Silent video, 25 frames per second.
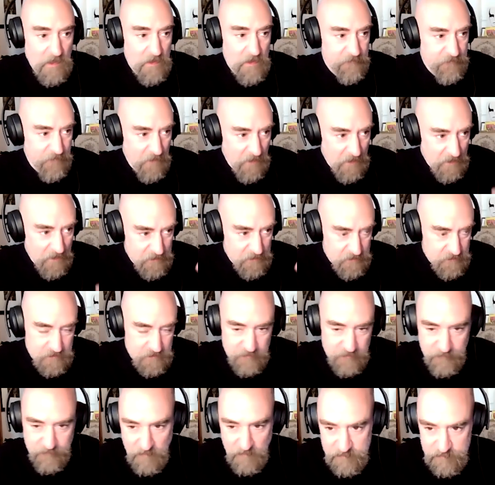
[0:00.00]

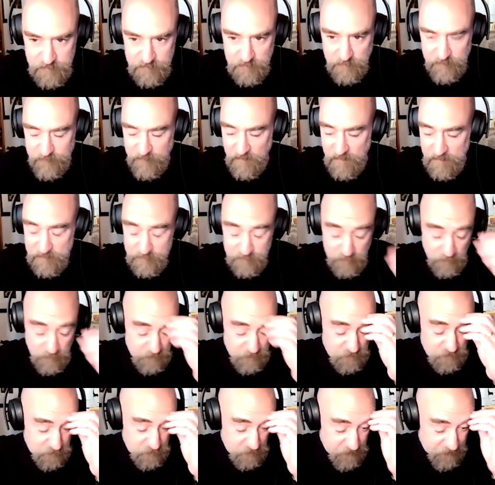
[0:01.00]
fans, as you said, fans on the
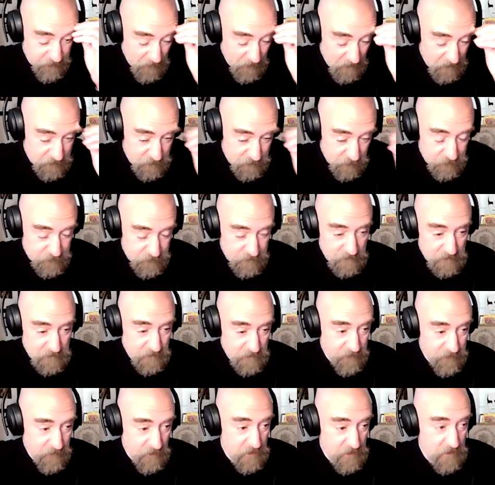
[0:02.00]
street, fans on
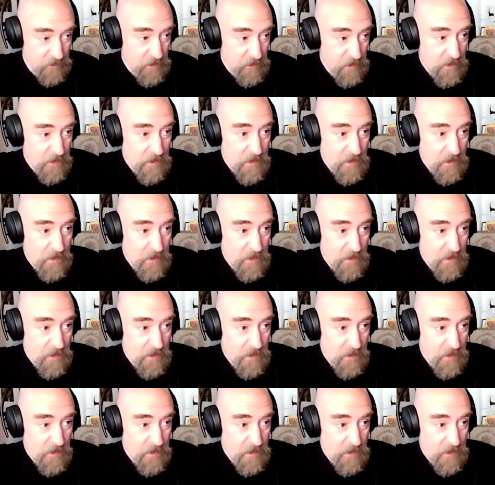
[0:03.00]
TV.